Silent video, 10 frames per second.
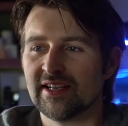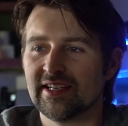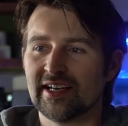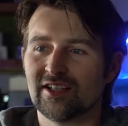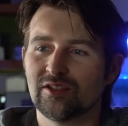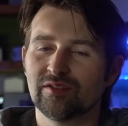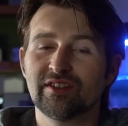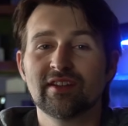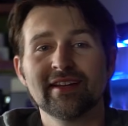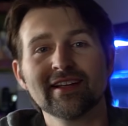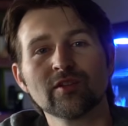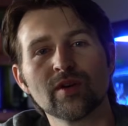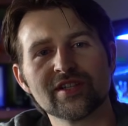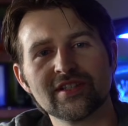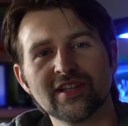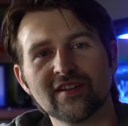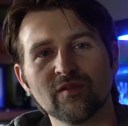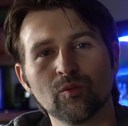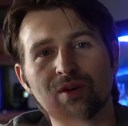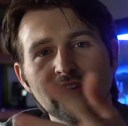Now, the next question is,
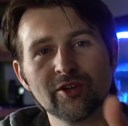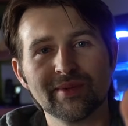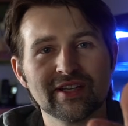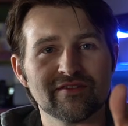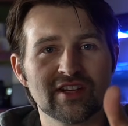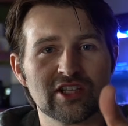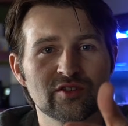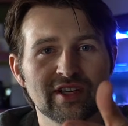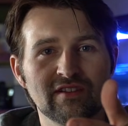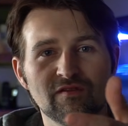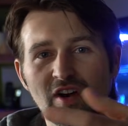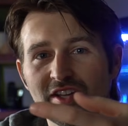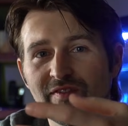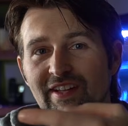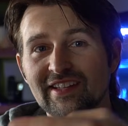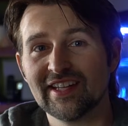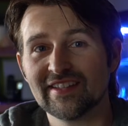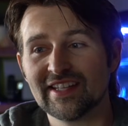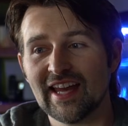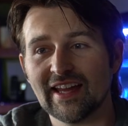will there be enough nitrate and phosphates in
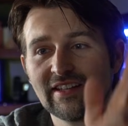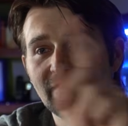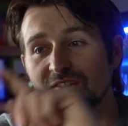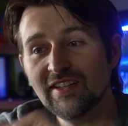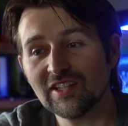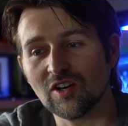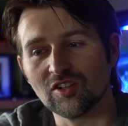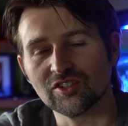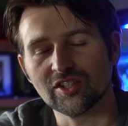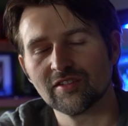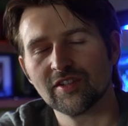the tank to feed the culture?